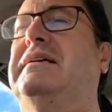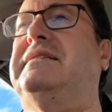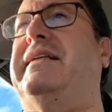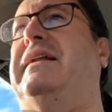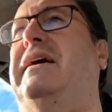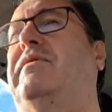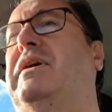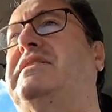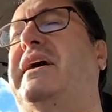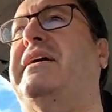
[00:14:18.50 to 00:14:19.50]
So they're like,
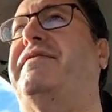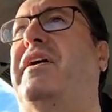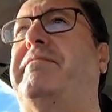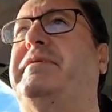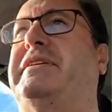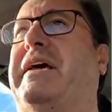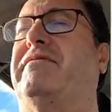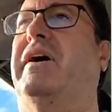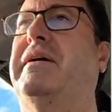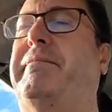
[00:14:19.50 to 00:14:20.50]
well, it's eighty-five percent, right?